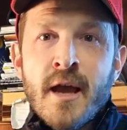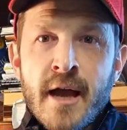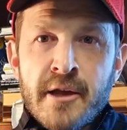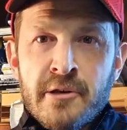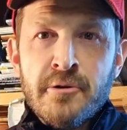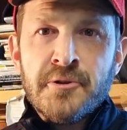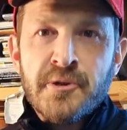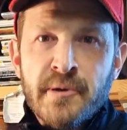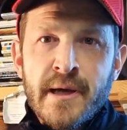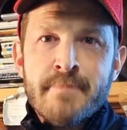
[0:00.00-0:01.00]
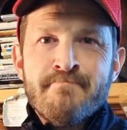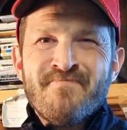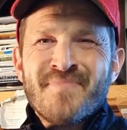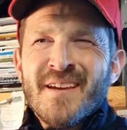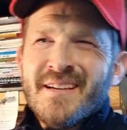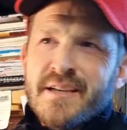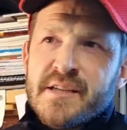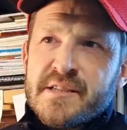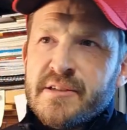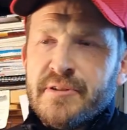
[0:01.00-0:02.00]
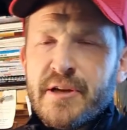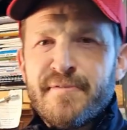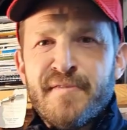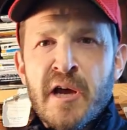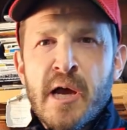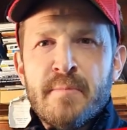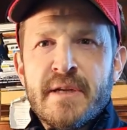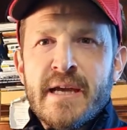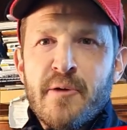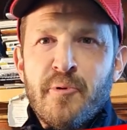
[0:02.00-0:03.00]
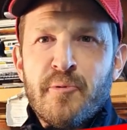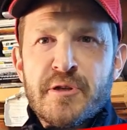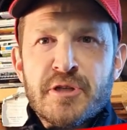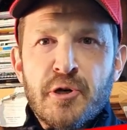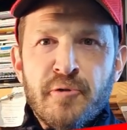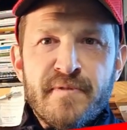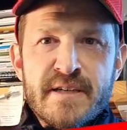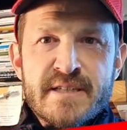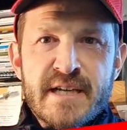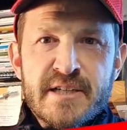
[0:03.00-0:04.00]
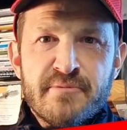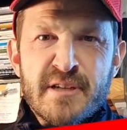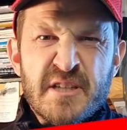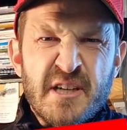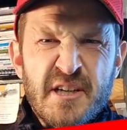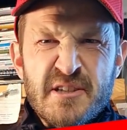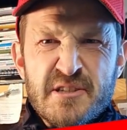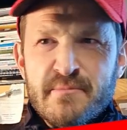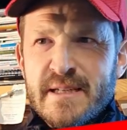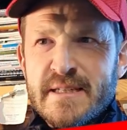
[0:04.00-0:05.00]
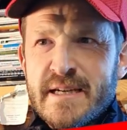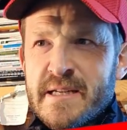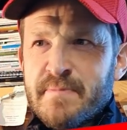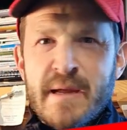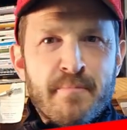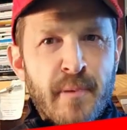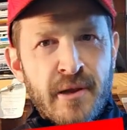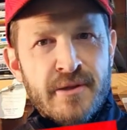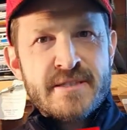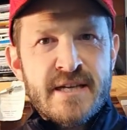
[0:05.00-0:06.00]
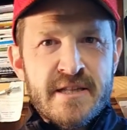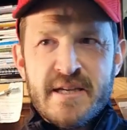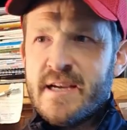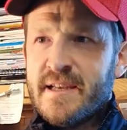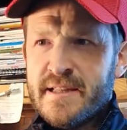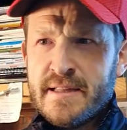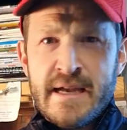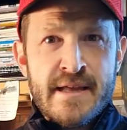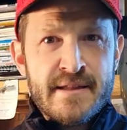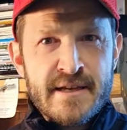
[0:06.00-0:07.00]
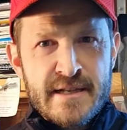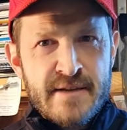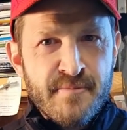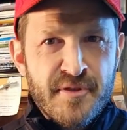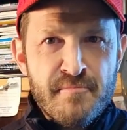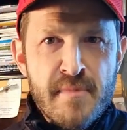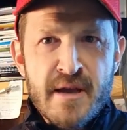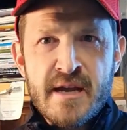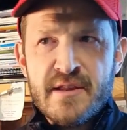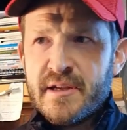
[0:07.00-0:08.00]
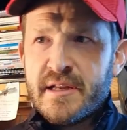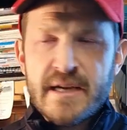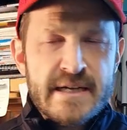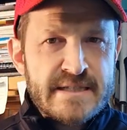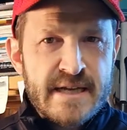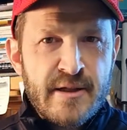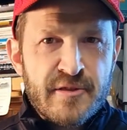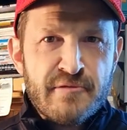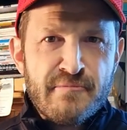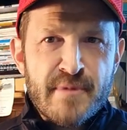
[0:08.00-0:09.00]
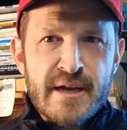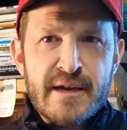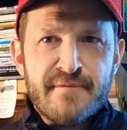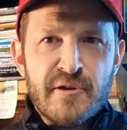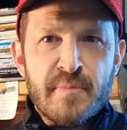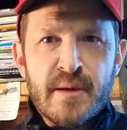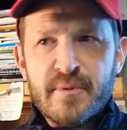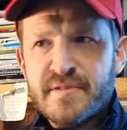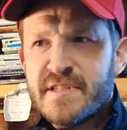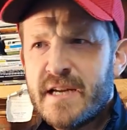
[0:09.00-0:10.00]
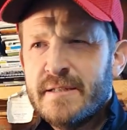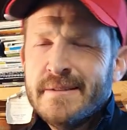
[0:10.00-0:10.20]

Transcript: How you all doing? Still no firm date with which golf is set to return. So many dates being plucked out the air. The 11th of May, the 18th of May, a few people have said.